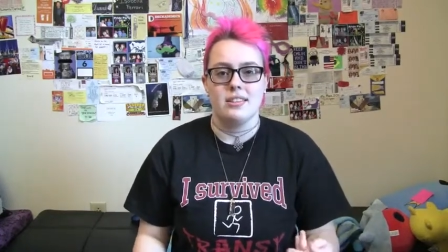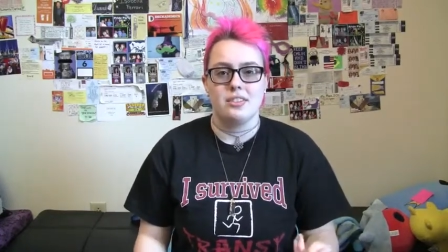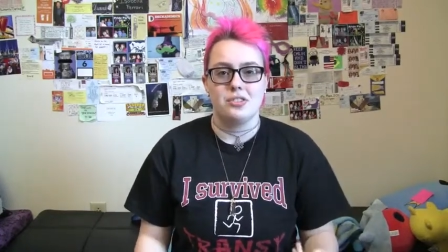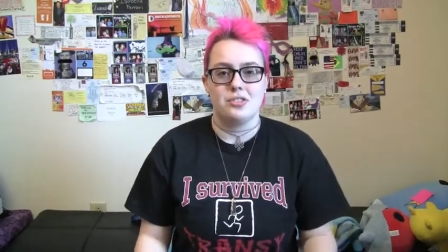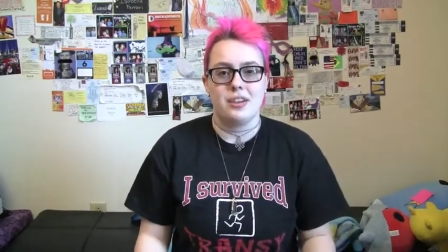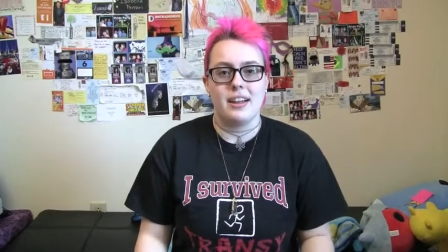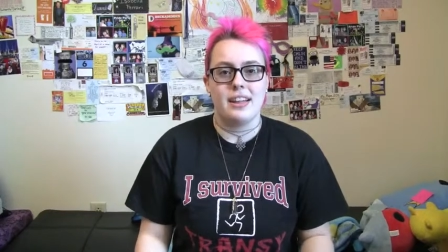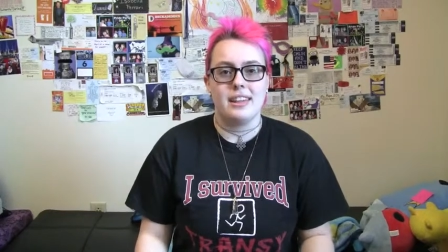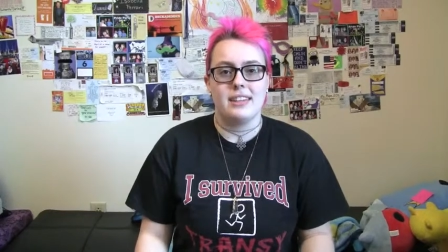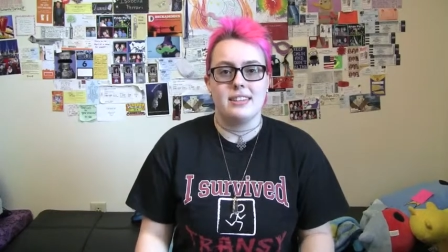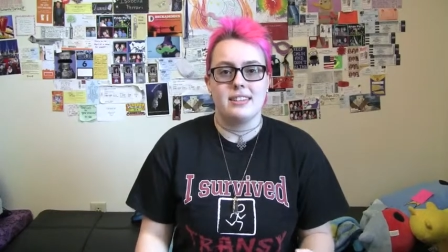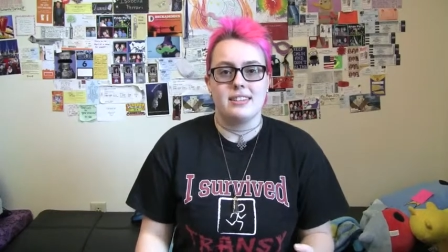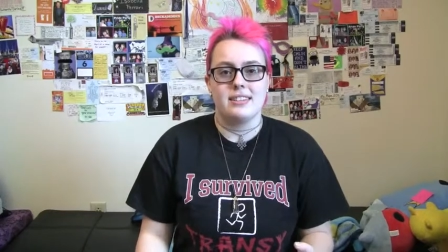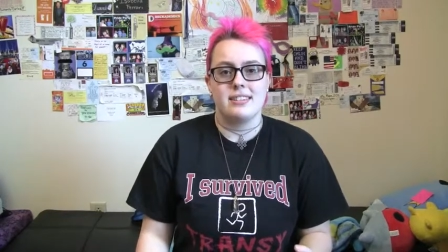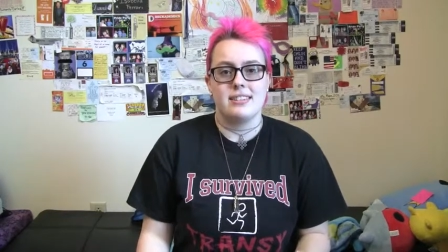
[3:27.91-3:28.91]

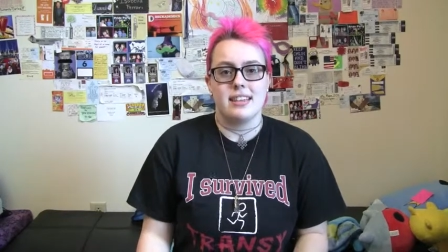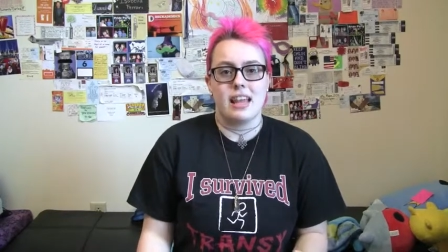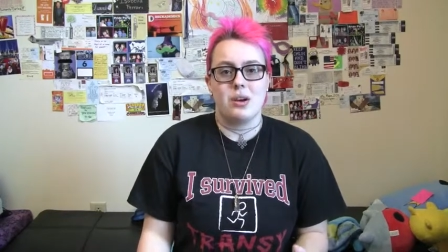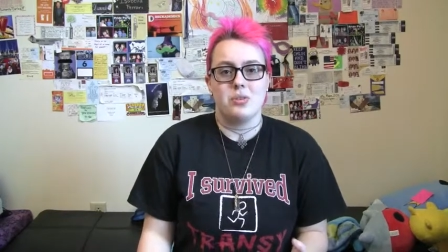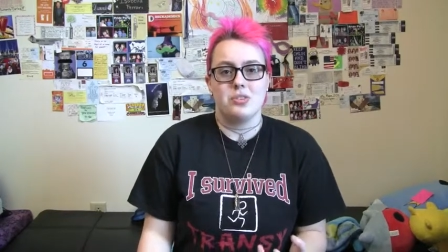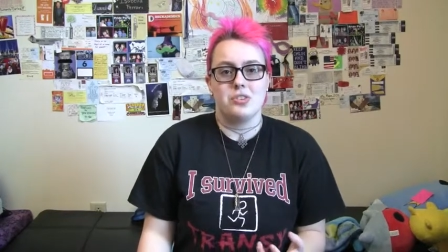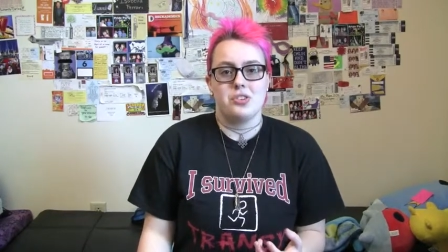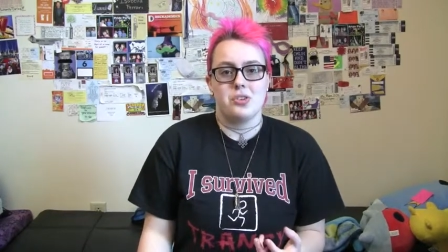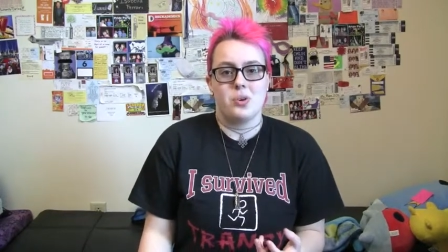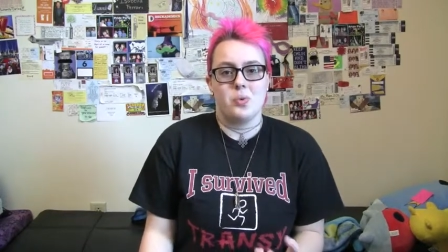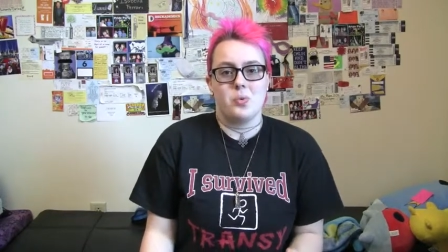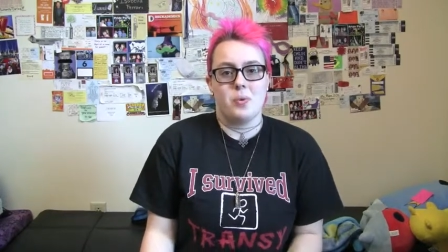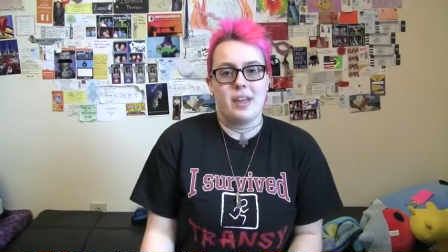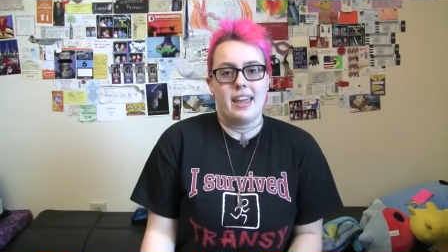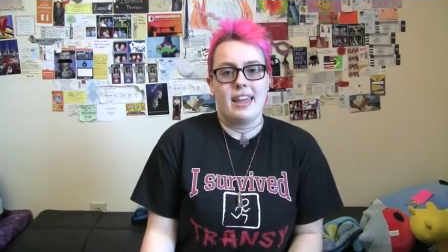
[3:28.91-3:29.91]
trying to slouch
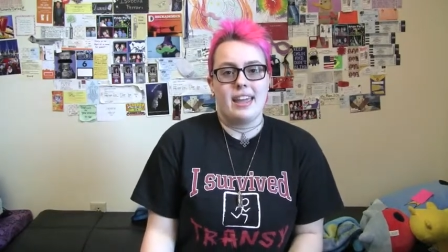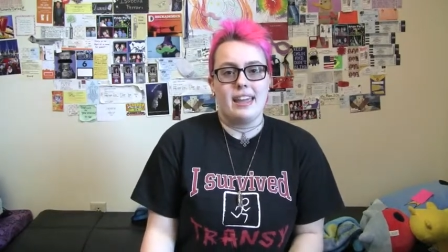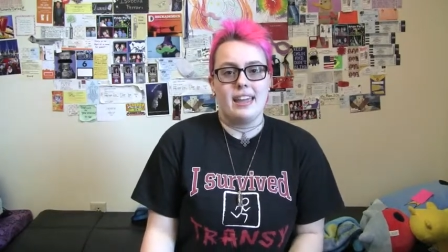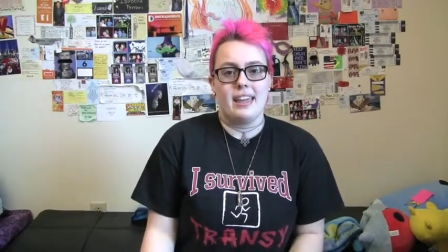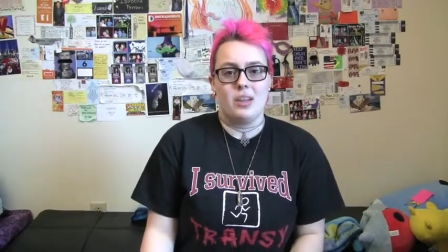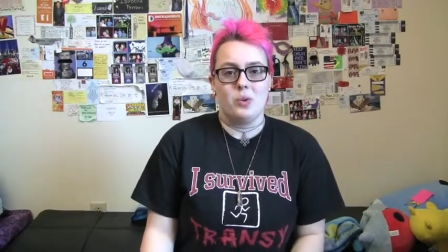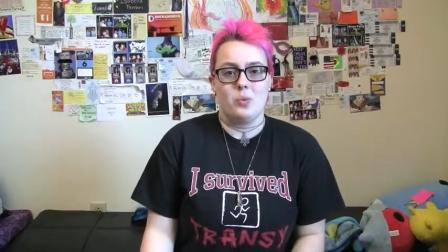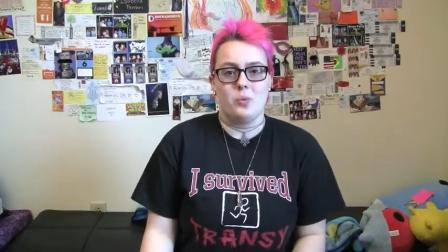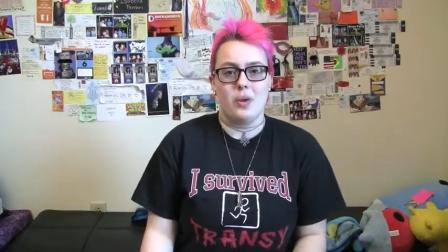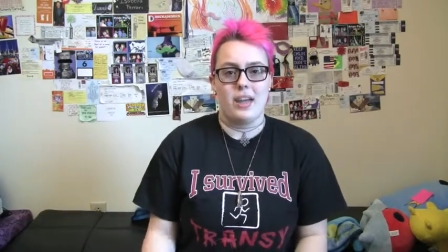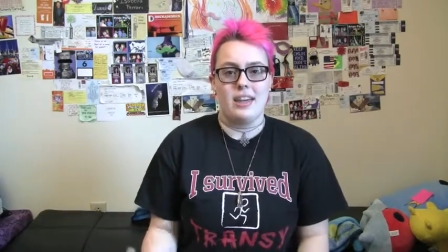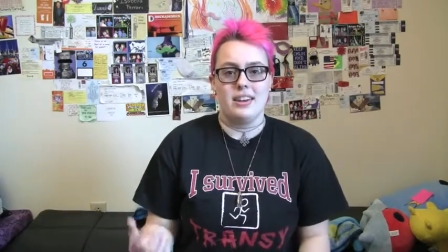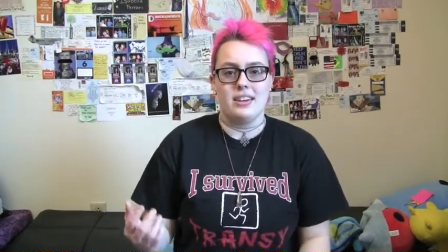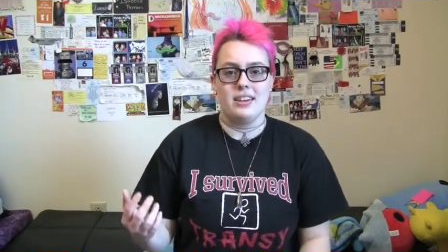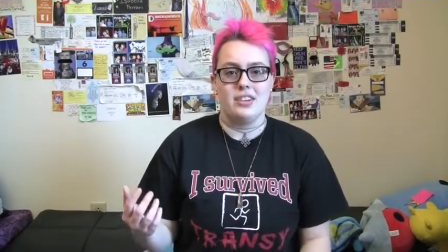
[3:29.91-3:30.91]
away
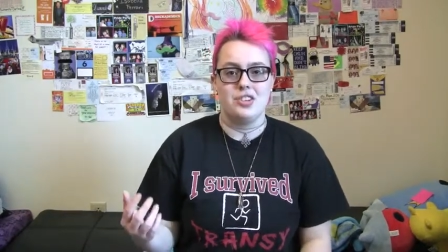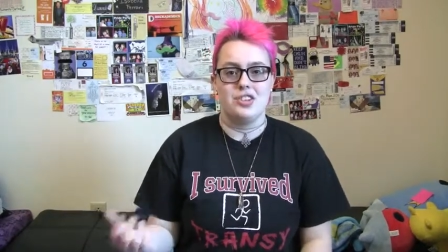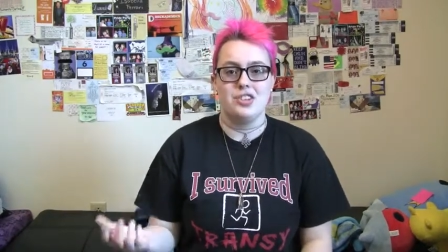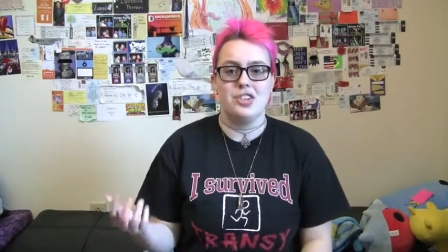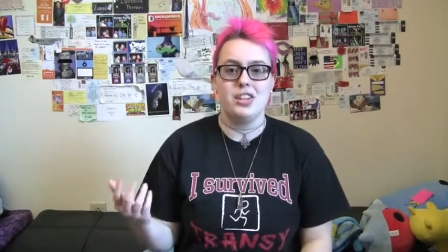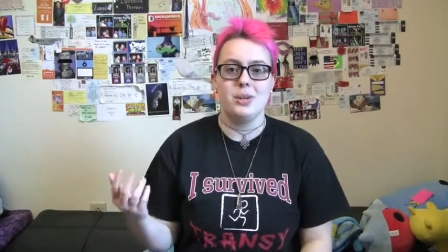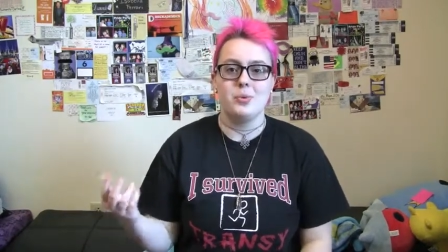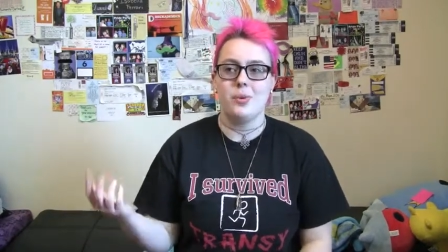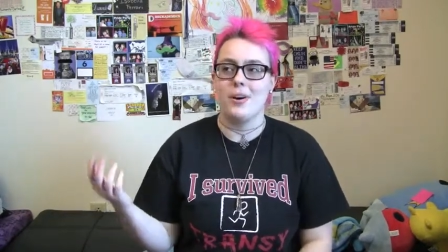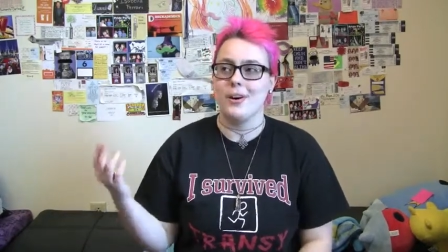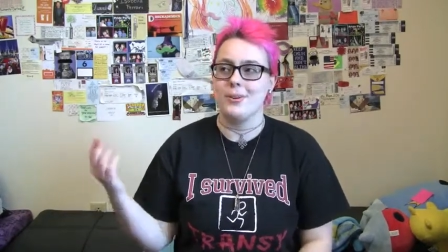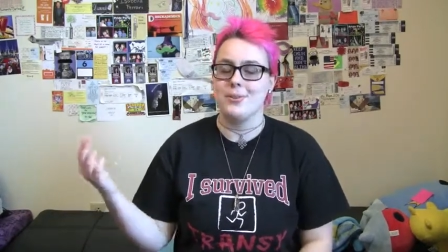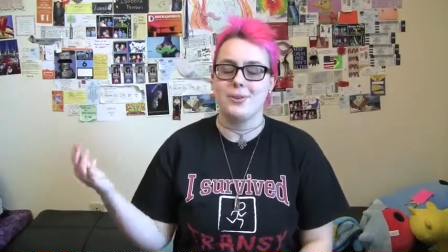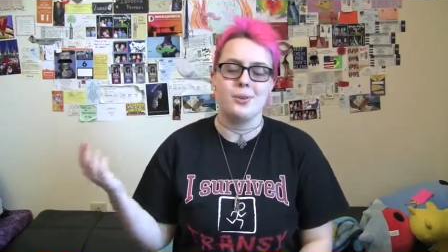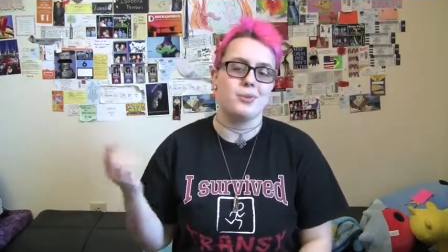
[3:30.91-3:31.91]
when she
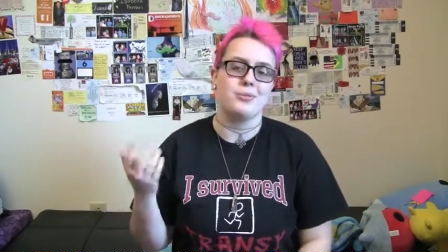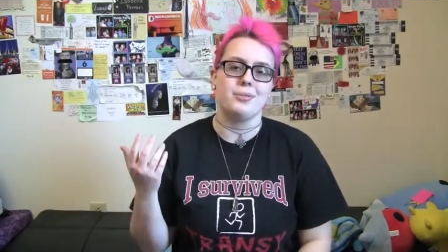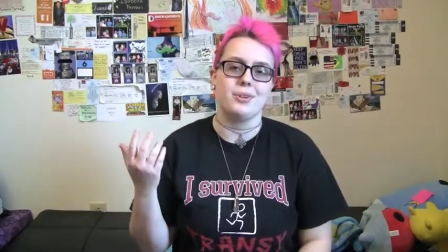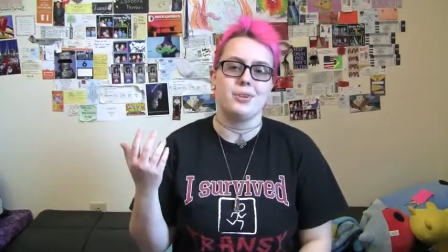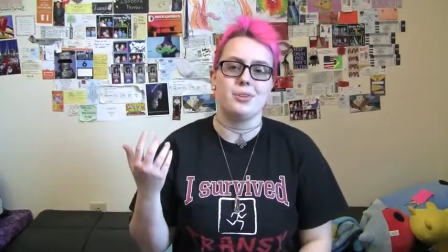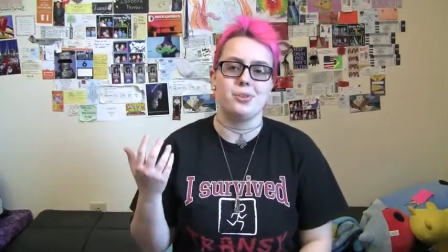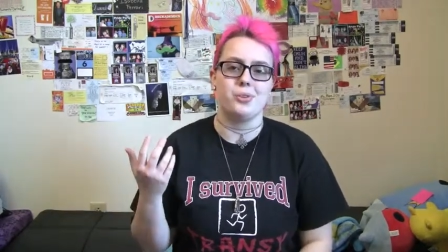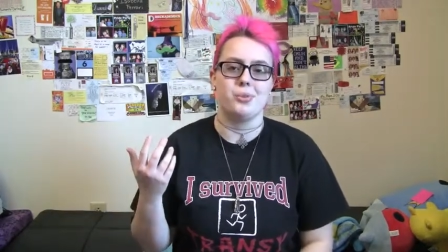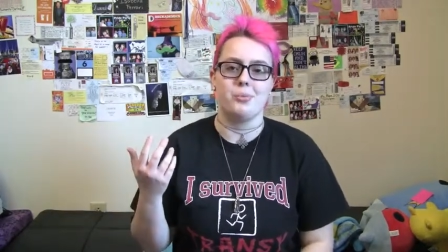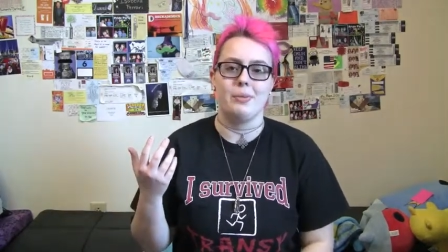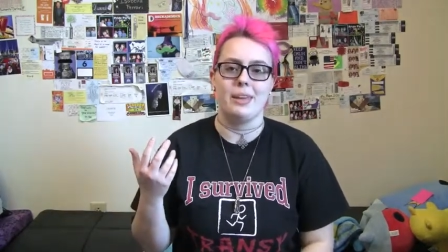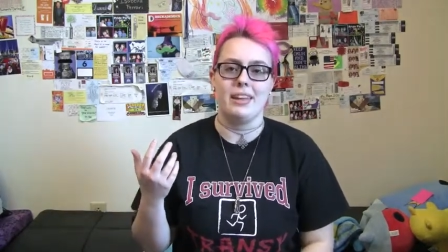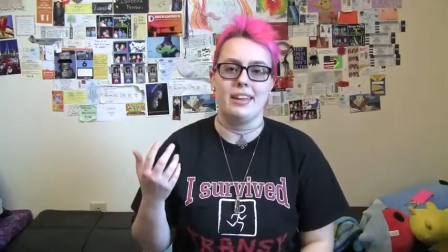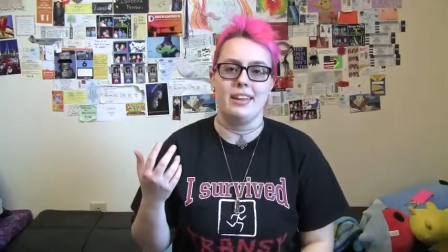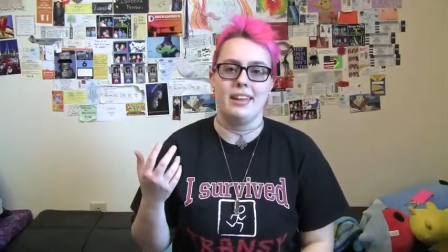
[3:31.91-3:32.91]
walks over to
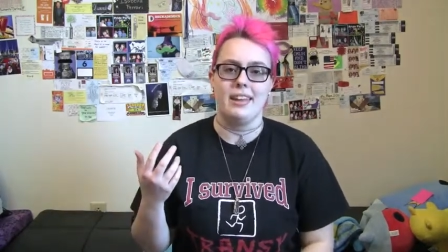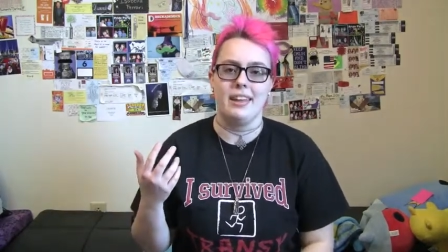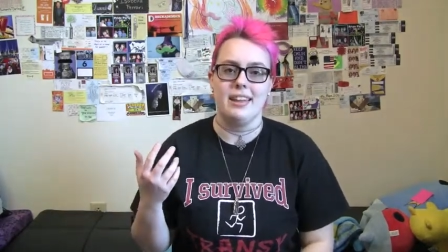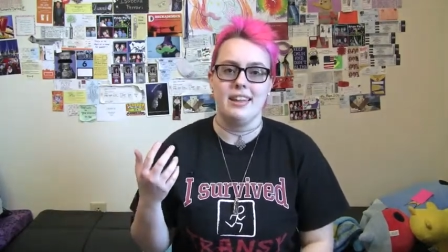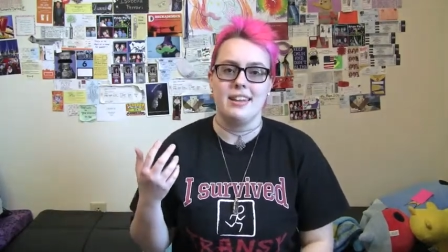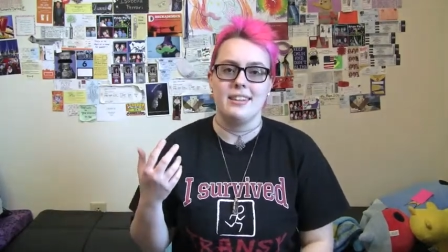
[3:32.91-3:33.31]
me,